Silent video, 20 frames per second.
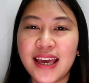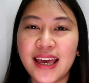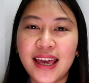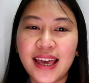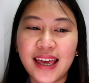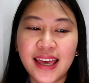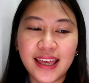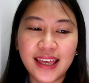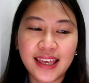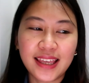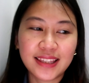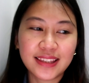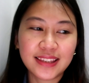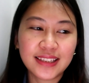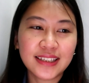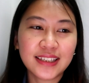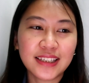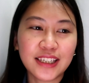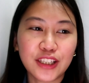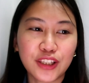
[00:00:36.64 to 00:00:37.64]
and
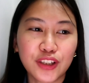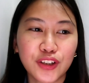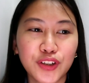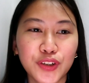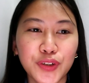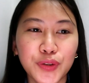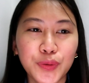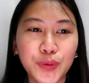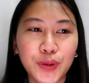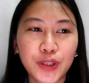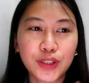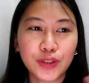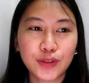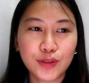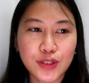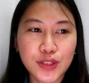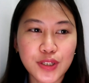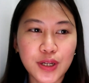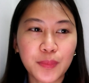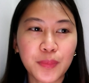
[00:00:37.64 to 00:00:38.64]
it grew into
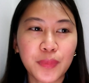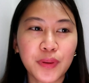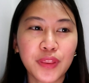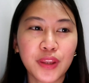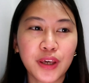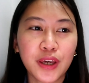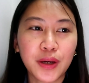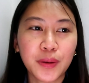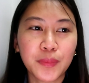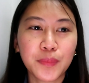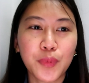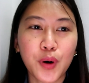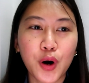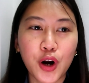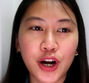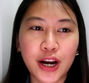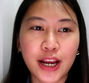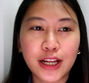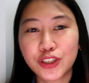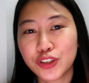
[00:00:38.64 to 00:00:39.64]
something
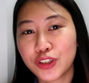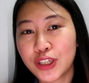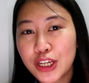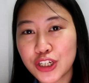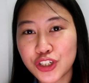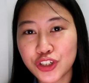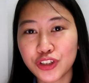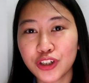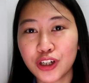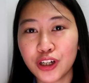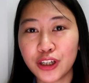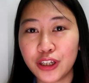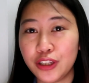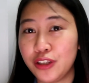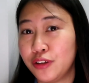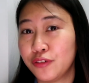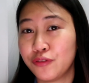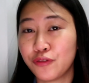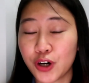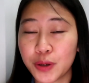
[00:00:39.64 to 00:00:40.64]
more educational and
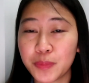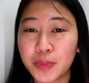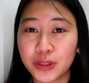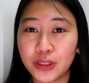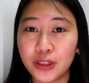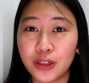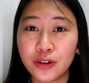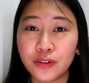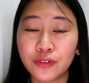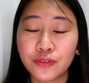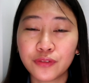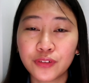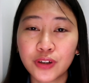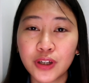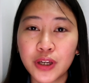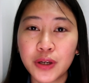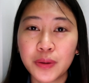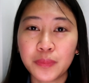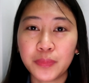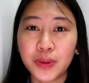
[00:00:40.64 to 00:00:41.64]
informative
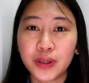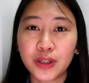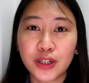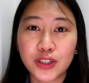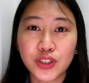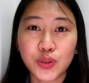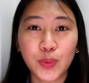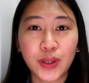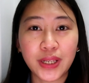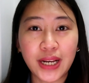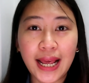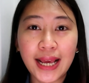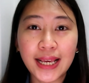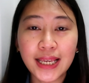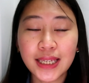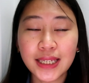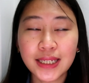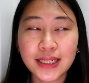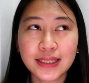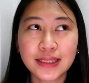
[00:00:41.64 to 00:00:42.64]
because when
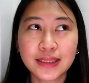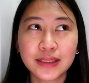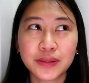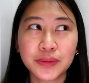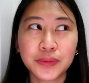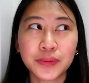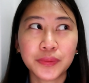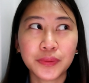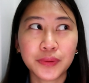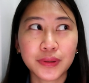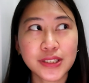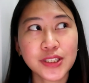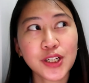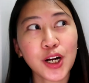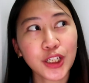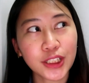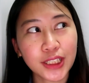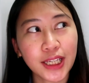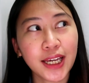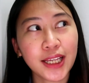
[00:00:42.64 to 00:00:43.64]
I
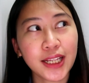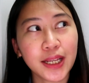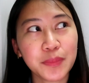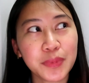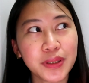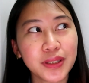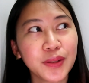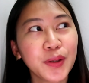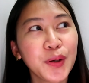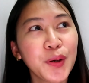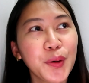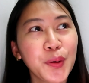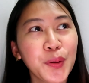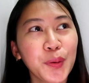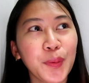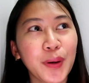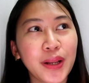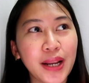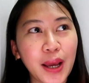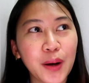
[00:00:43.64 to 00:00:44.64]
started,
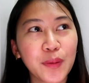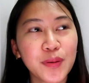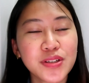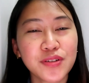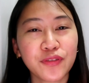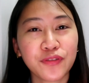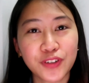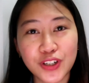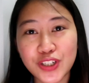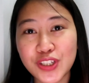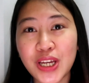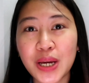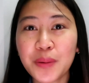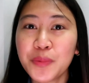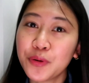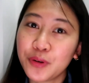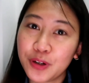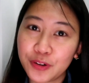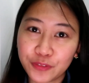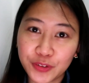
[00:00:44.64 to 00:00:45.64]
when I was a first-time
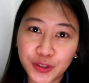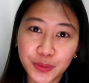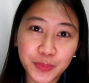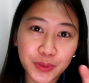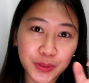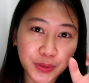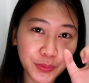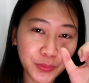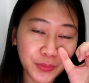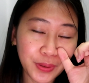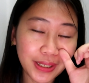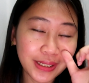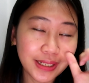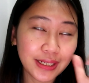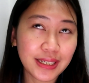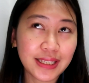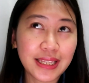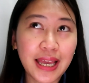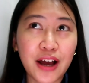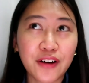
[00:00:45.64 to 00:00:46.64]
OFW, I
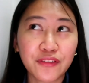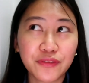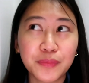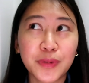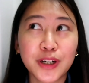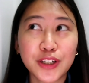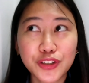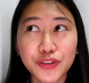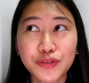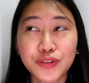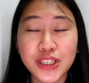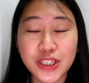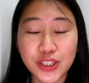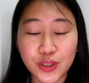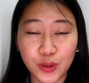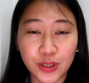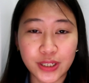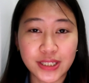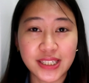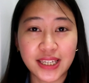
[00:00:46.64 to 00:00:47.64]
didn't have much
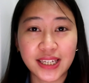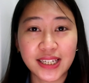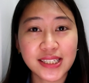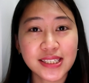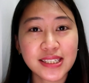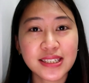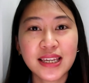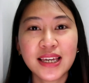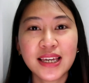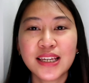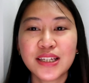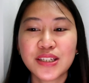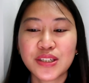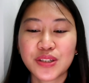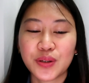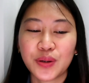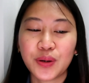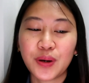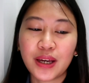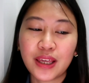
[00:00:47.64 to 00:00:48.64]
resources.
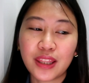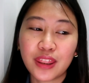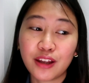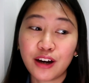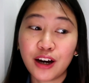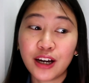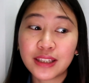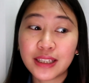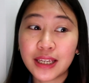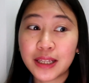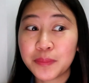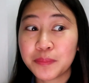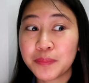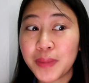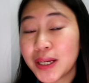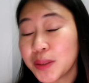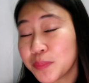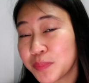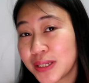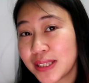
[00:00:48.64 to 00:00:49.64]
So I thought it
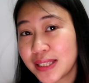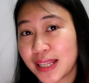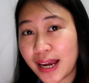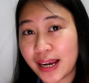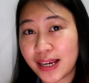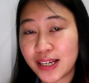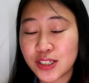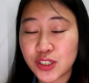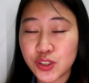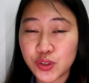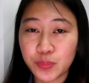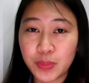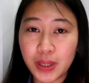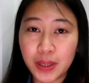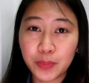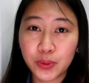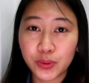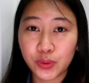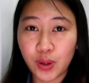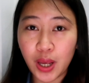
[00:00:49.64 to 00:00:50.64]
might be nice to be
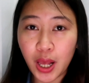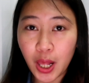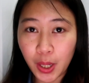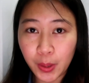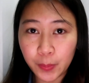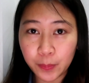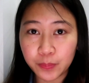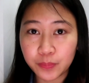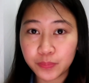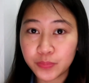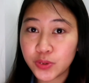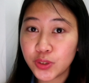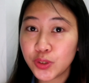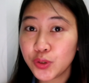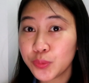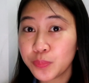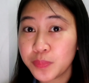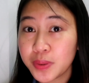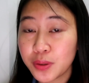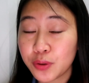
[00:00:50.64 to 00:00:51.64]
able to help
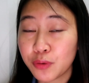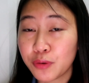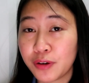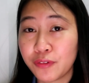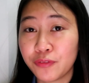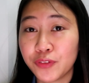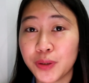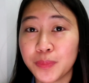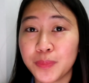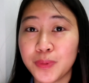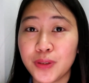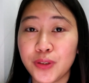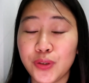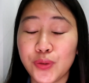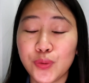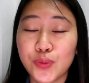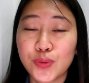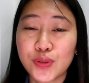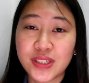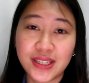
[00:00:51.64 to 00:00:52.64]
newbie
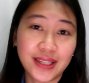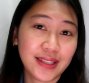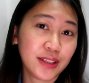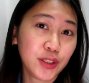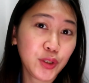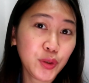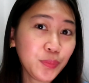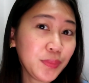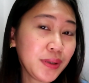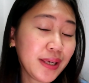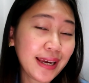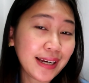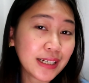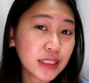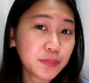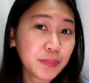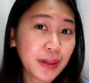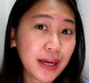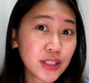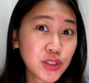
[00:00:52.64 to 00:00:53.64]
OFWs and newbie
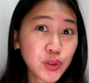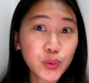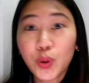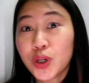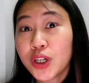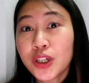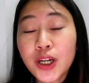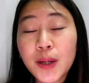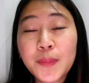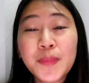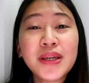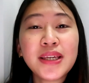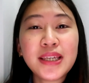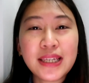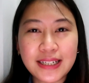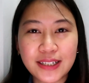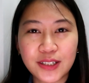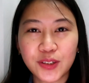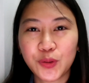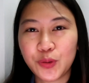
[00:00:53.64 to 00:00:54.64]
expats who are coming
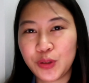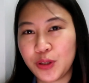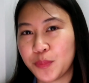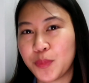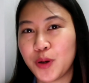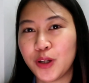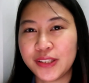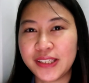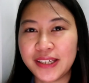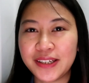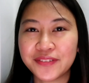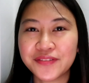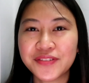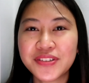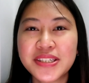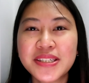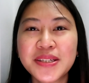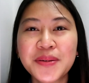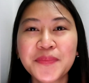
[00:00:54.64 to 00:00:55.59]
here to the Maldives.